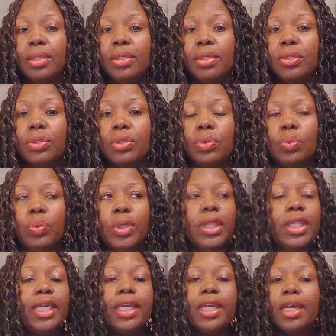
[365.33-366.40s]
So we're
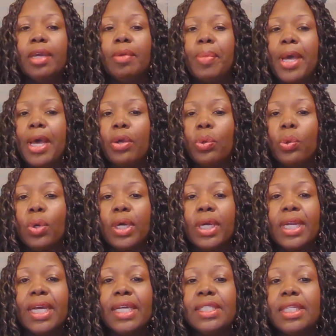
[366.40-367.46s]
thinking about
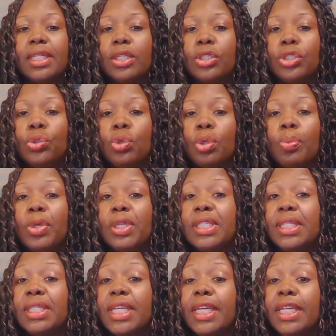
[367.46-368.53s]
organizing a short
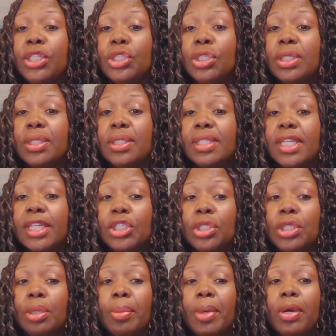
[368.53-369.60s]
presentation
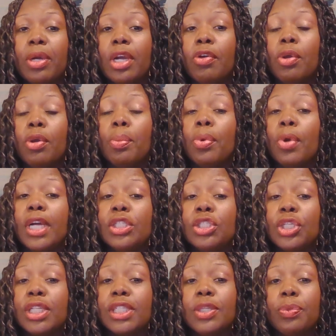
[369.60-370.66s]
session about current
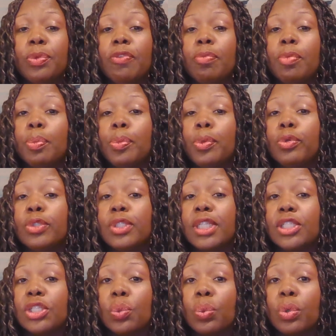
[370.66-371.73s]
projects that we've proposed
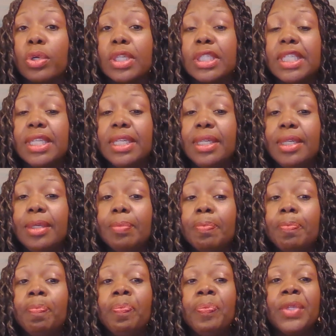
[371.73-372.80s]
as a work
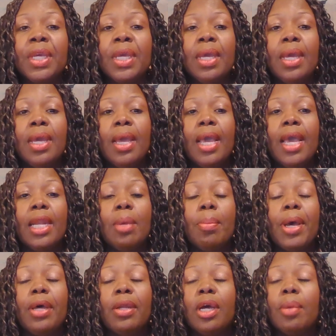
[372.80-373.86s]
team, and
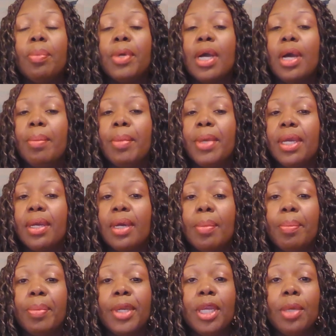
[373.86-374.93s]
about upcoming
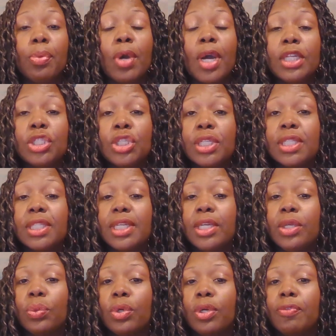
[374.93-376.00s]
company projects
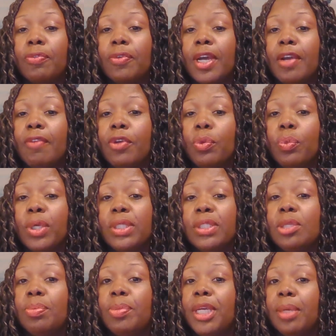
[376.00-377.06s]
in order for everyone
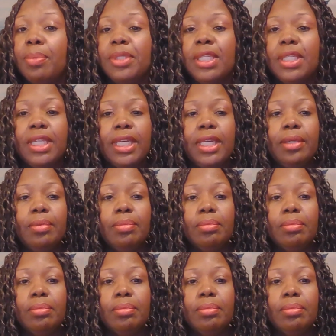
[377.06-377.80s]
to be up to date.